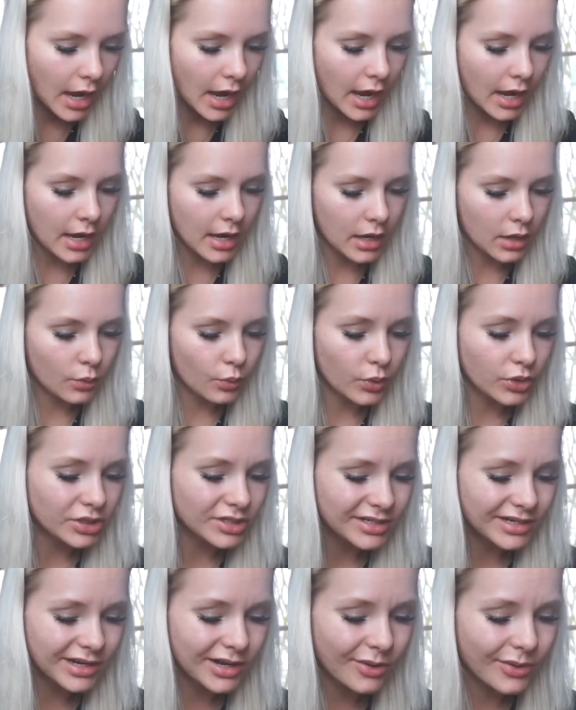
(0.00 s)
And we're
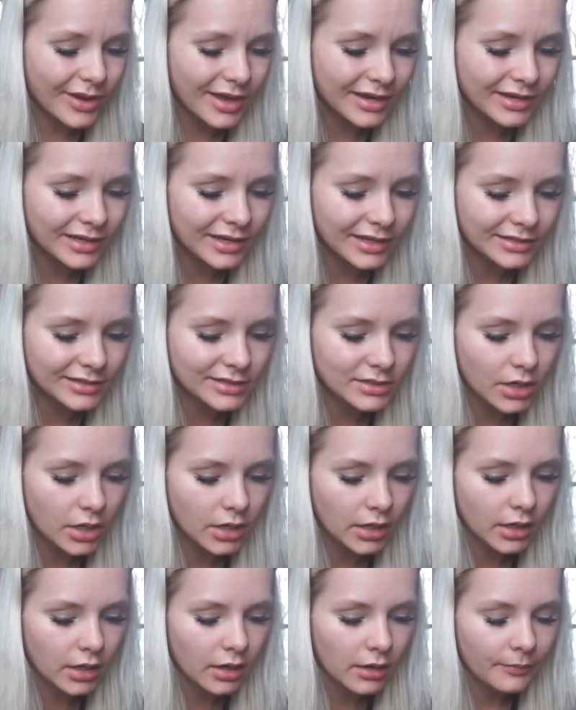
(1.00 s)
just gonna go ahead and get
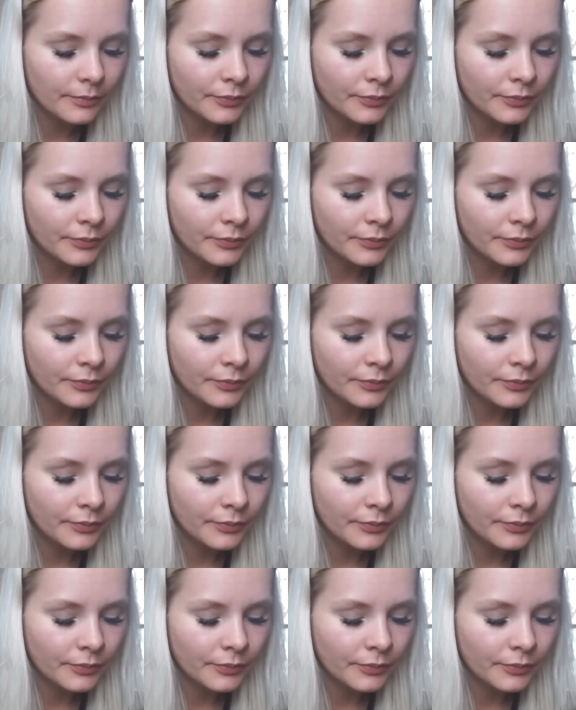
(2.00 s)
started.